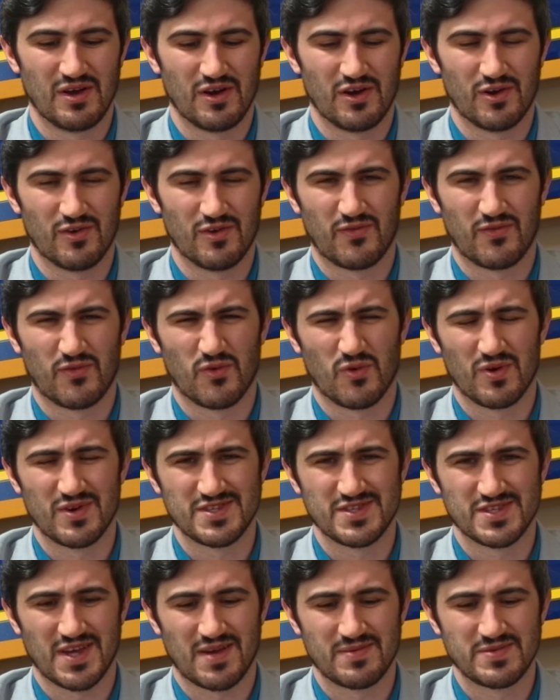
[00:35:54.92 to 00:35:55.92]
a foreign
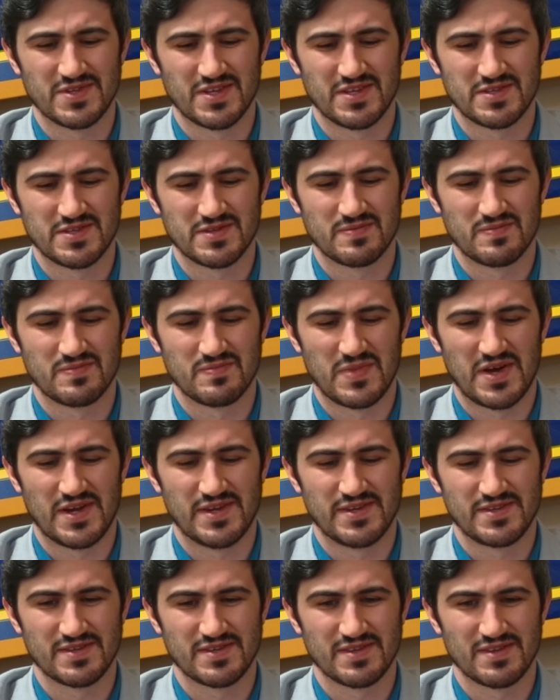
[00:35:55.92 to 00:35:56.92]
substance
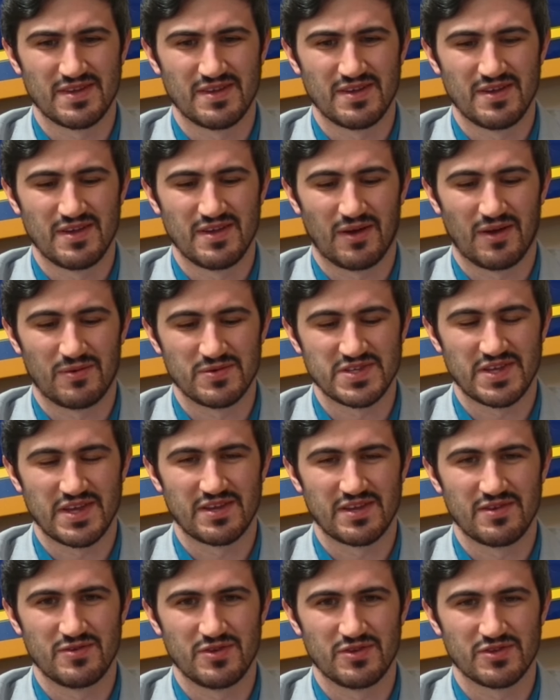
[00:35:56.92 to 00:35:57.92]
meant, almost
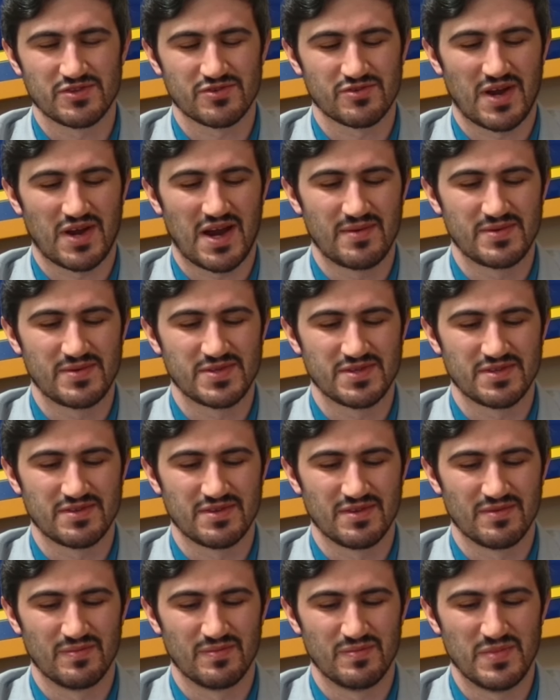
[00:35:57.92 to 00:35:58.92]
like you described
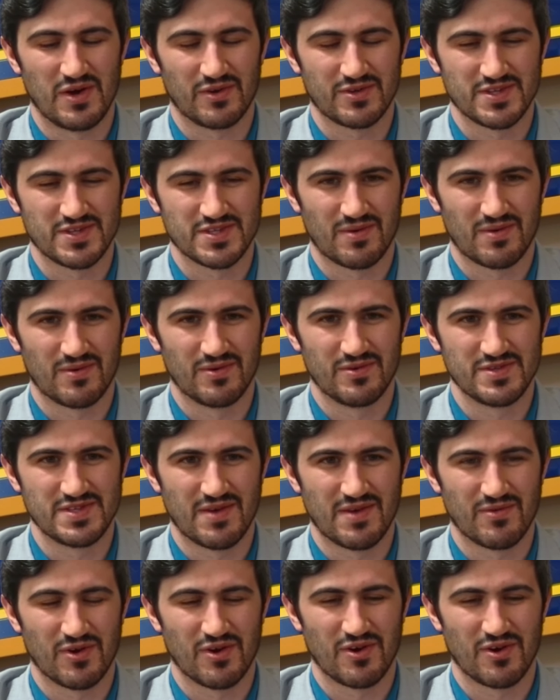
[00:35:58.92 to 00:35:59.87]
milk to someone who's never